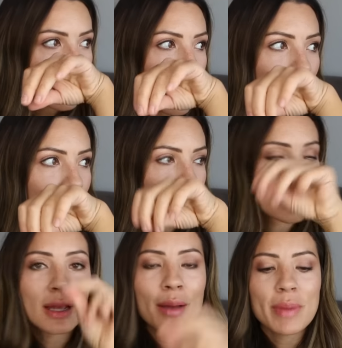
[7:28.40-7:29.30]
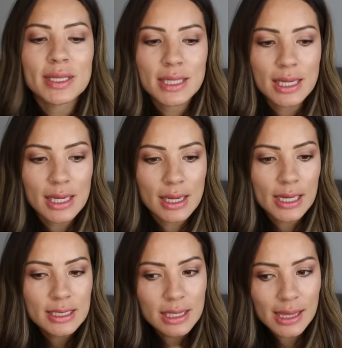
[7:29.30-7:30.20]
how do you explain it? It's not musky,
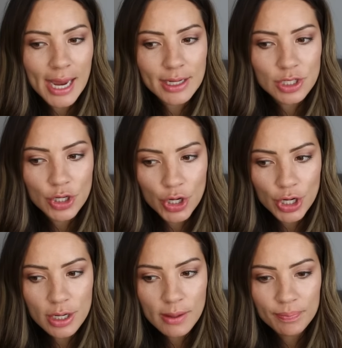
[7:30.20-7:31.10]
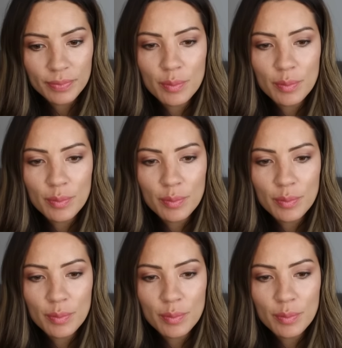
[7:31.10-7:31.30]
it's lighter.